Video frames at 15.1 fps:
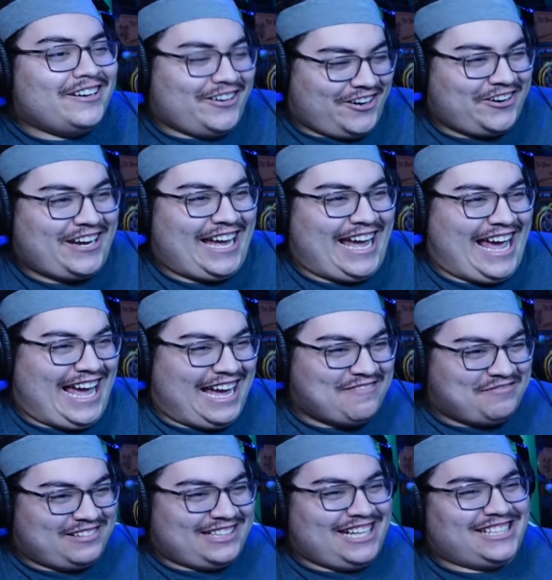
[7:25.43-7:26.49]
Okay,
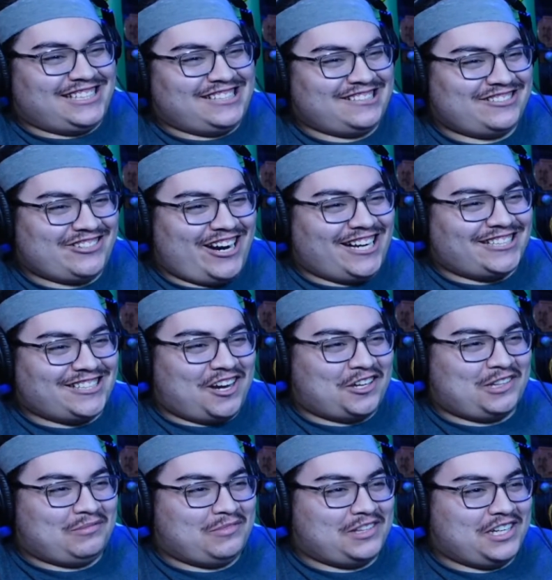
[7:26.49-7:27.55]
I'm glad she's trying to talk some